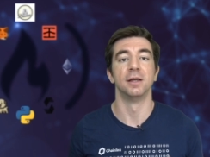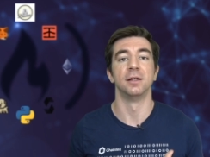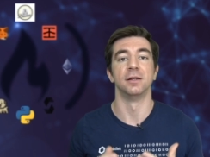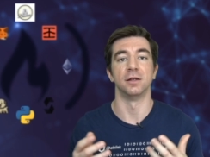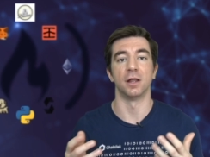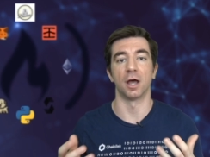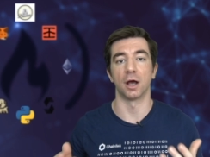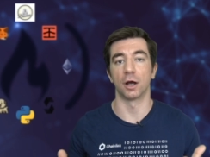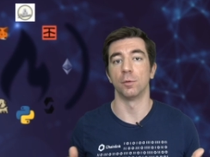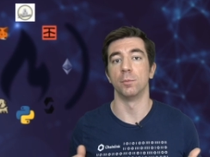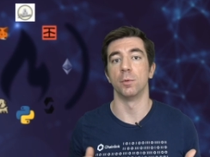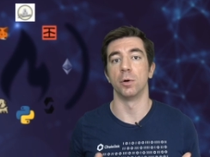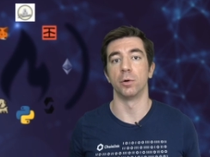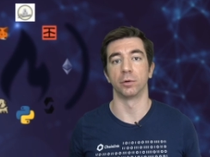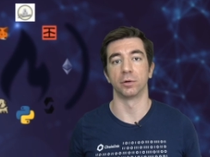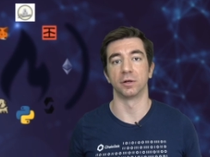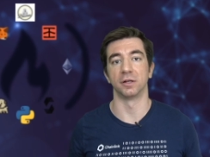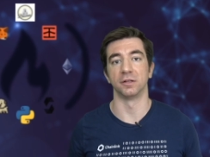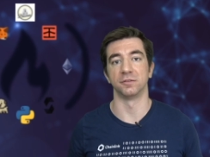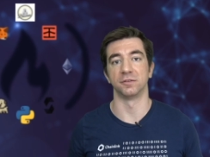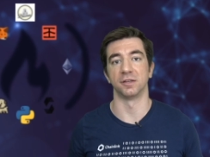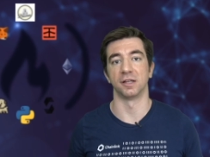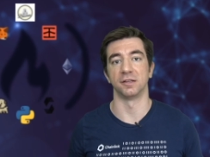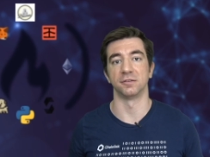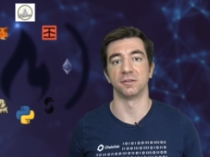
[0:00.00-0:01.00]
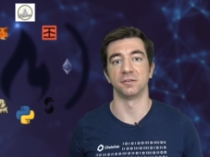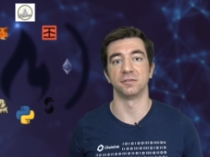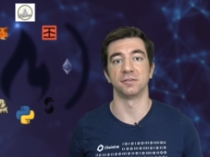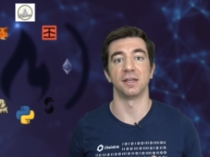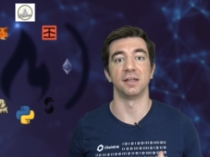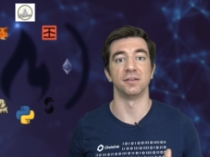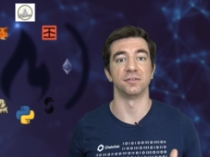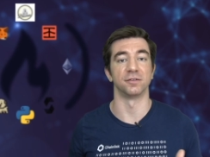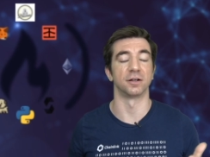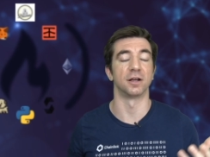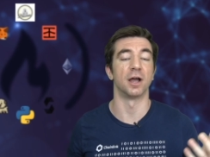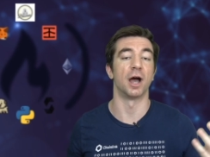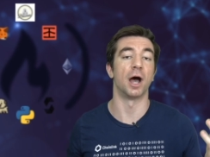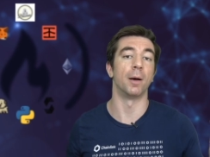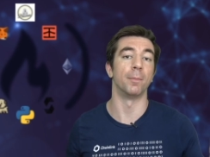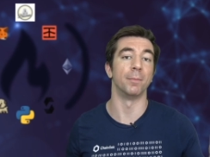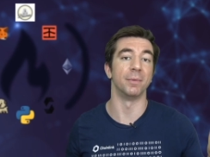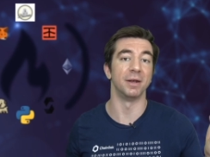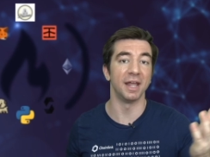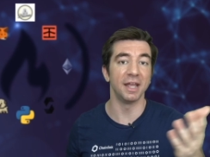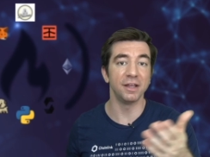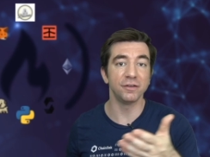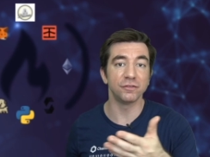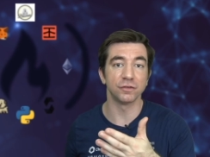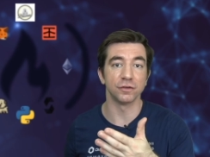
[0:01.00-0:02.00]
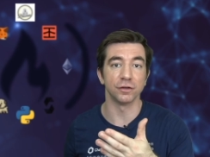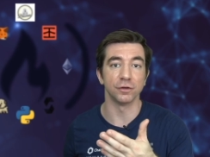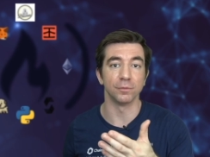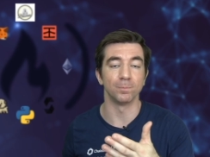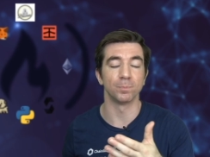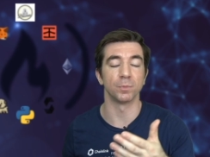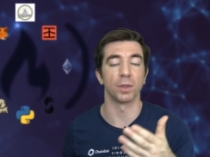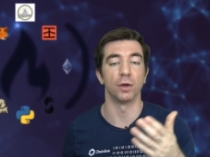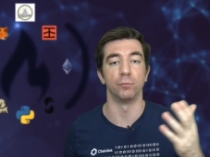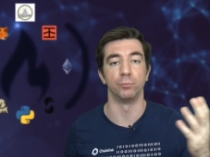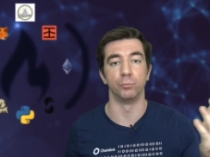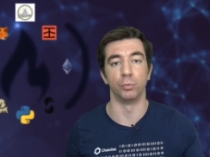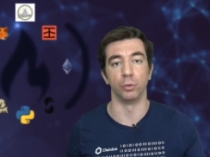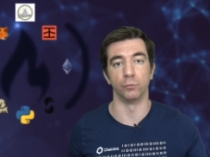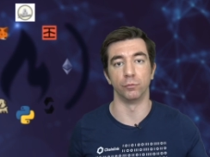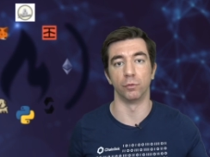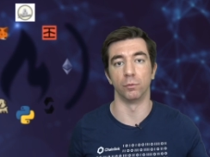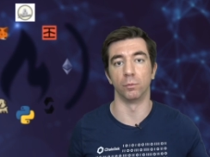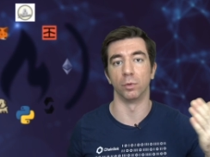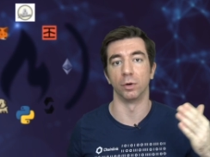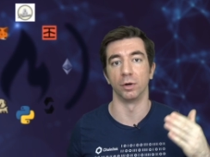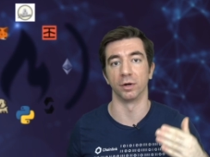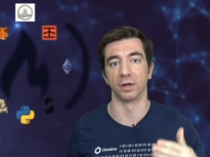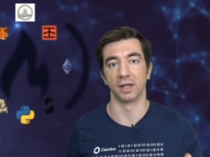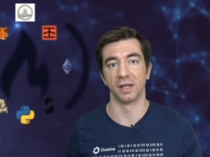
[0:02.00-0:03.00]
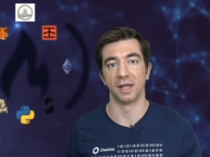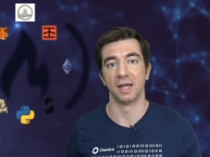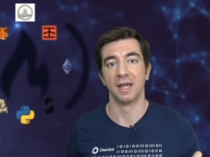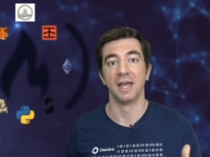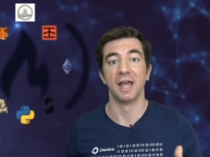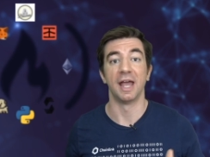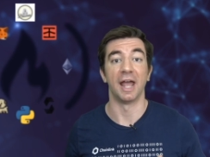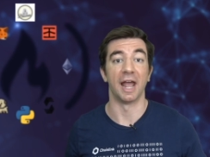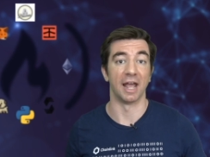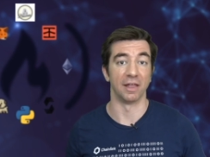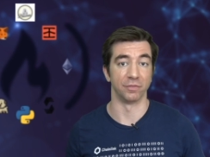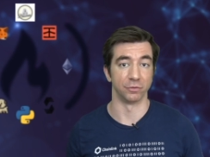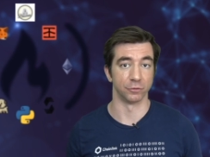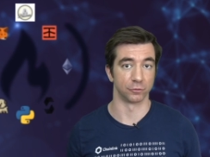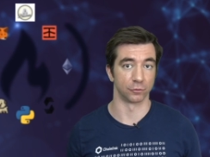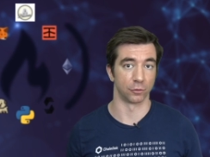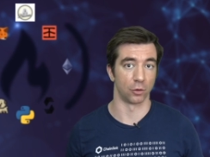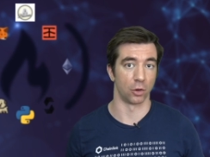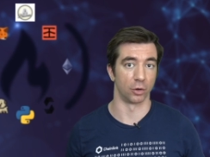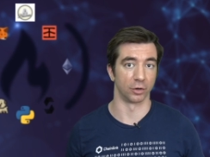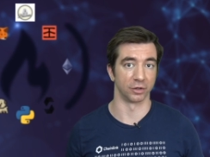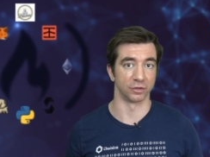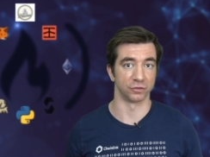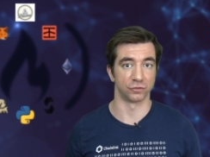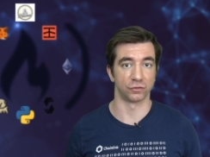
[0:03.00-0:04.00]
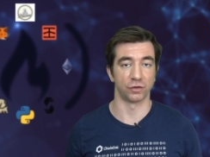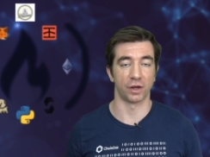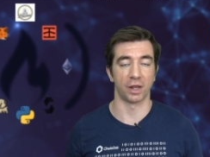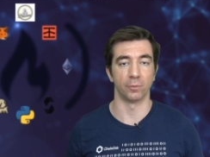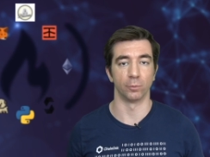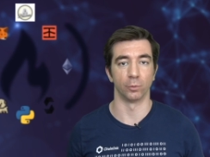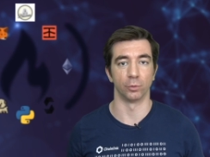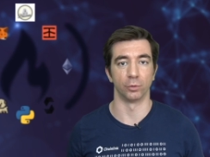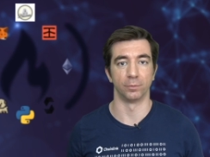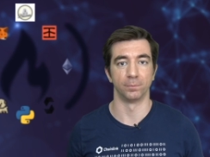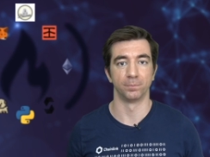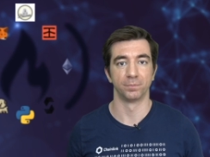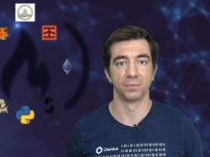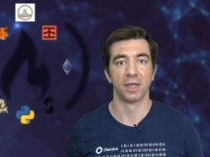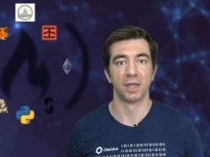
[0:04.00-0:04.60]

Nakamoto consensus is a combination of proof of work and this longest chain rule,